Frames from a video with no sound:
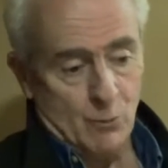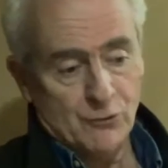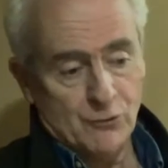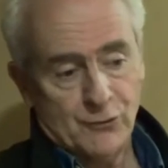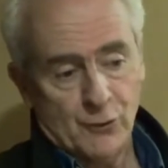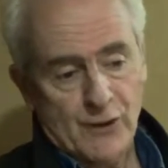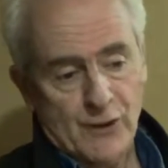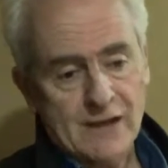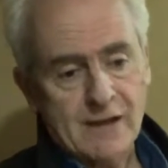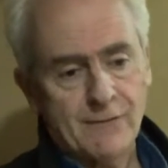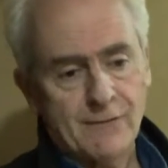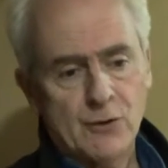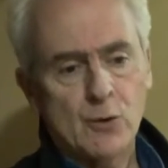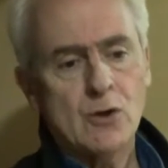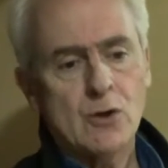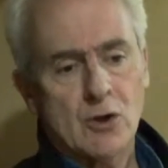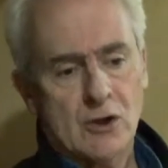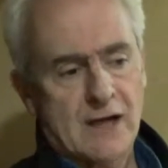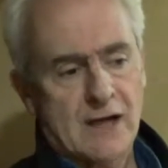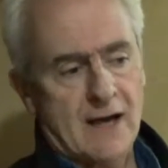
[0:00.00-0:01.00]
Well, so then if
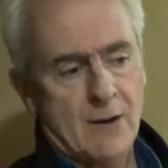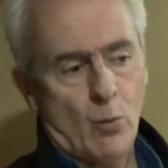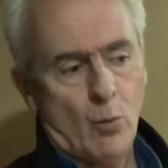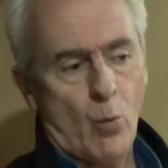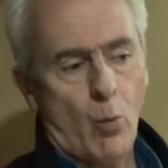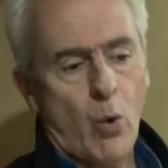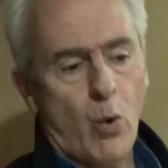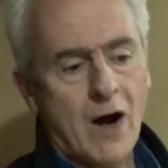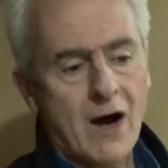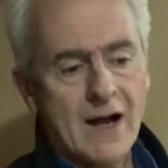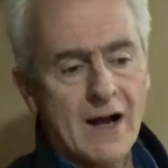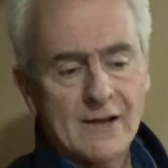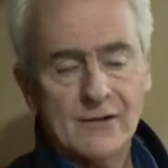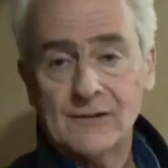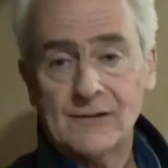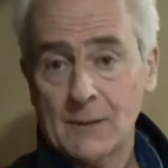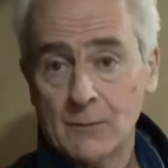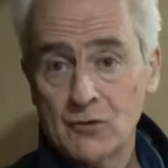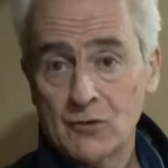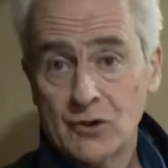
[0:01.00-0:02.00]
you look at why
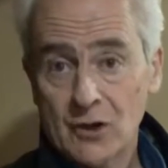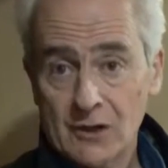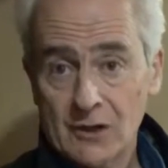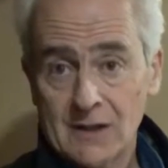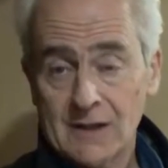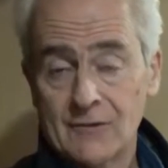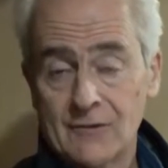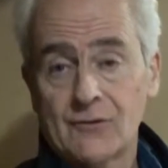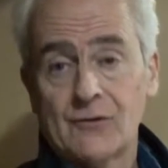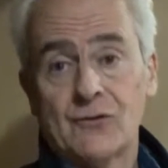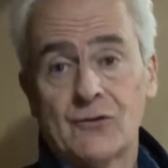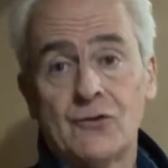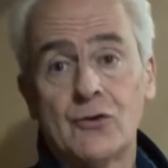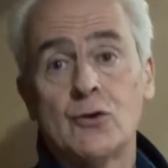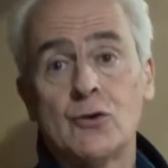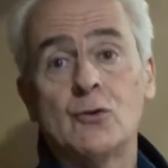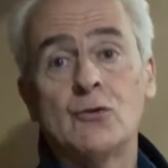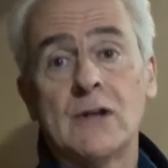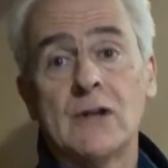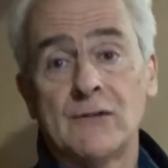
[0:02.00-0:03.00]
some journalists
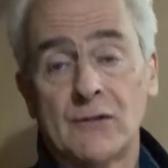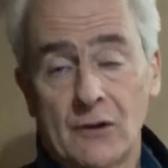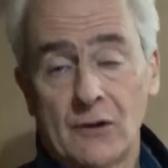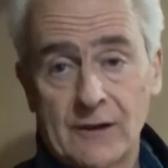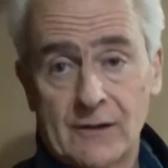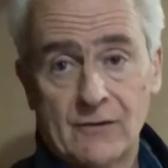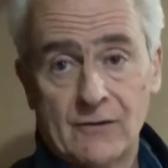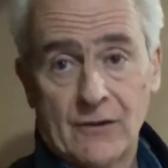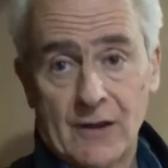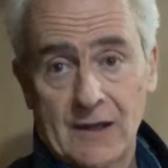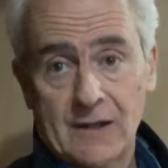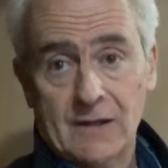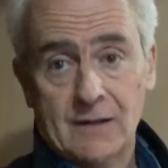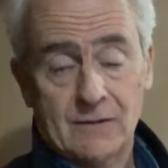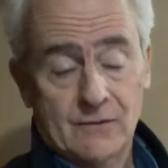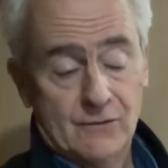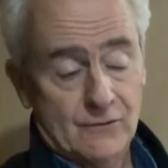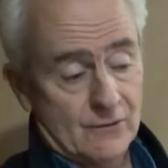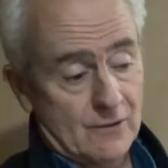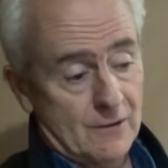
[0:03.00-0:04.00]
do dishonest
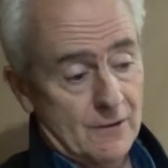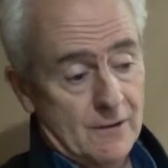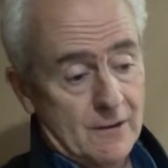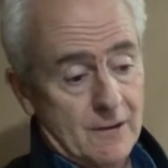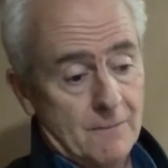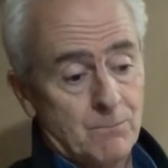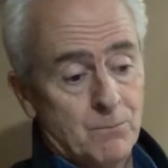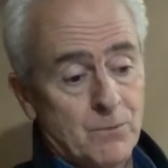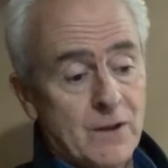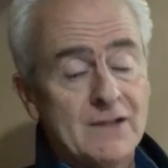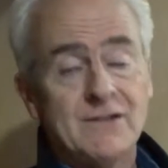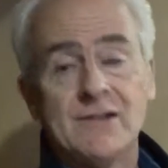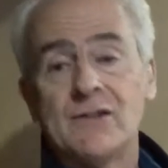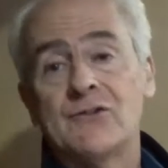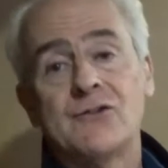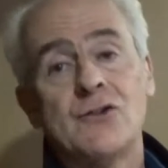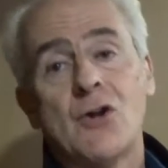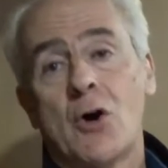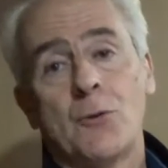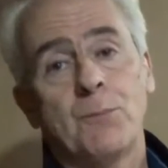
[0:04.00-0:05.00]
things, it
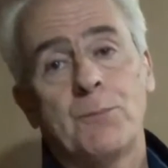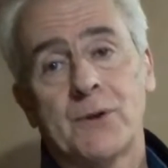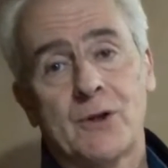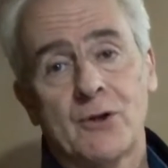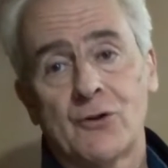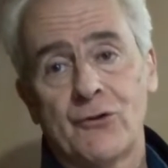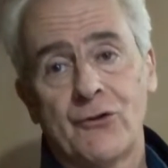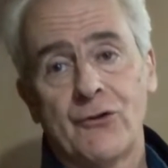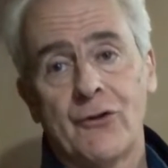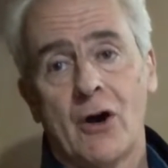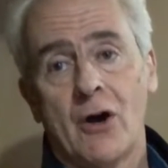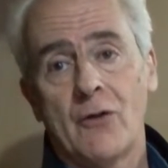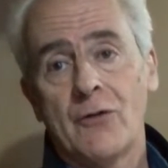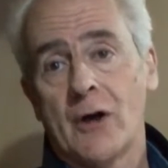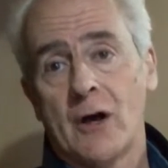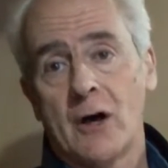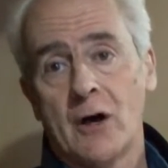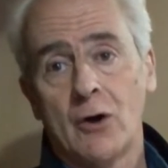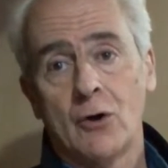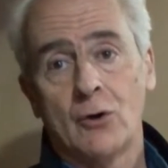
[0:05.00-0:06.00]
is not because,
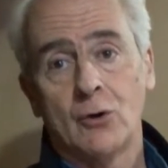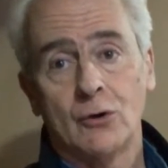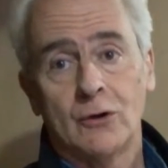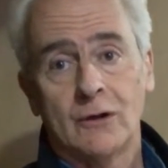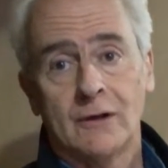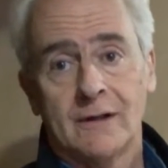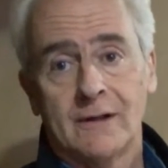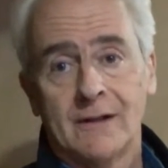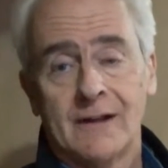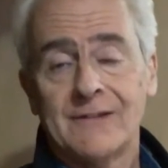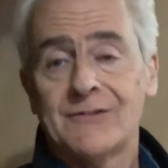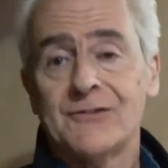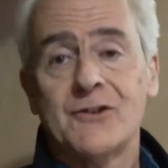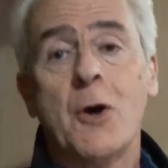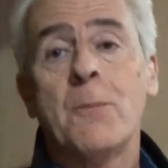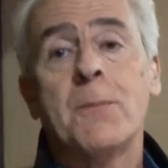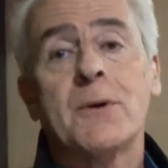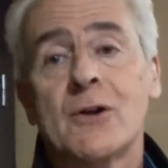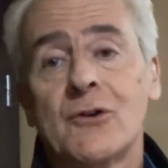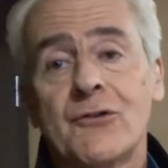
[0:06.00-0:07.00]
on the whole, it's
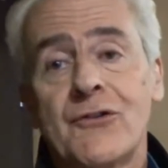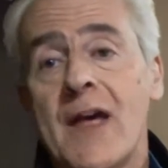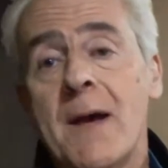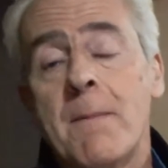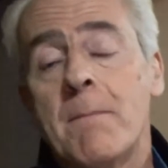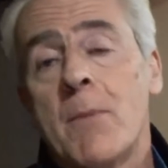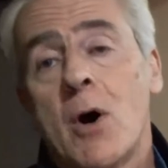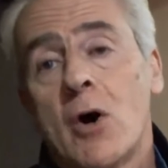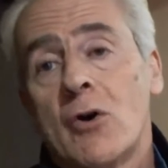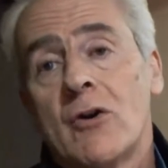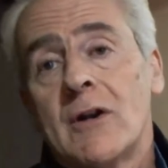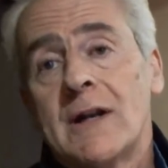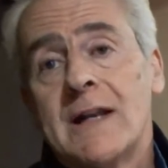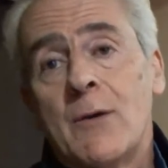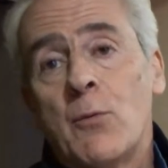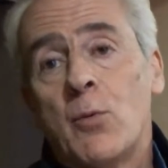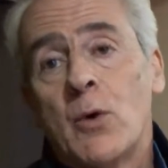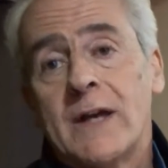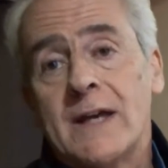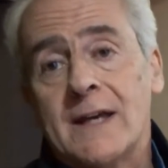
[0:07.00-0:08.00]
not because they're
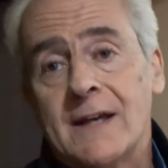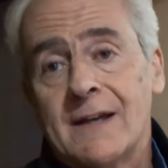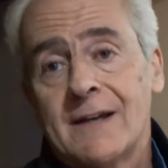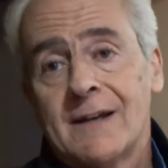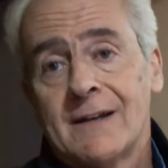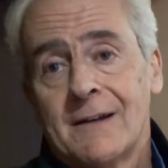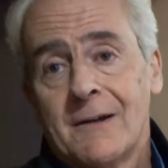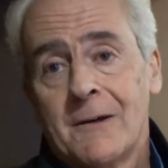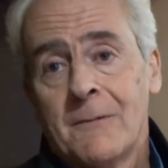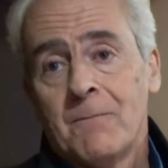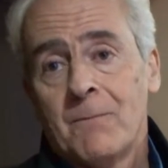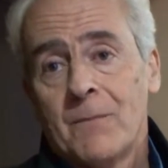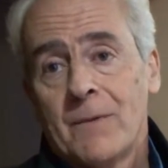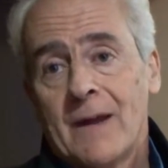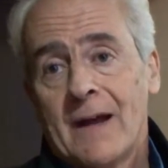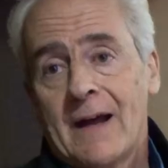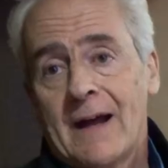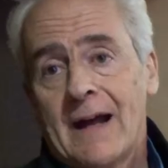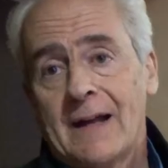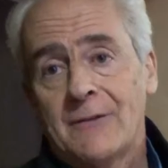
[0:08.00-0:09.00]
morally weak
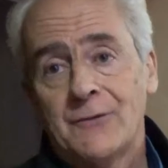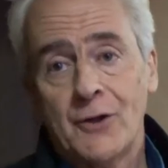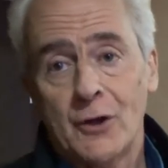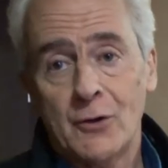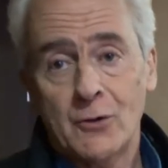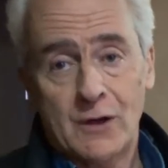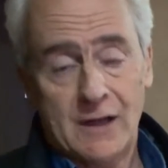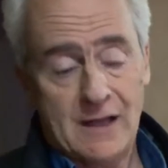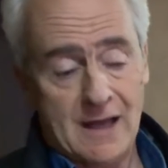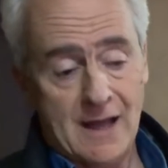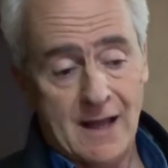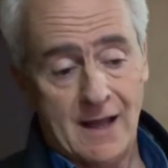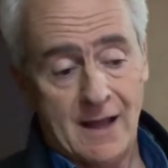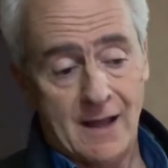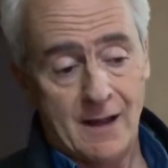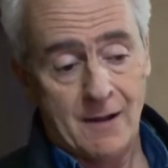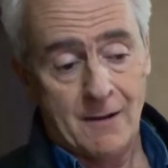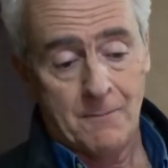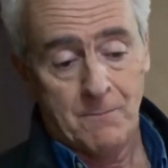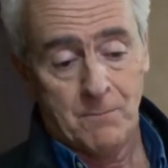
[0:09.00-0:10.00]
and don't care.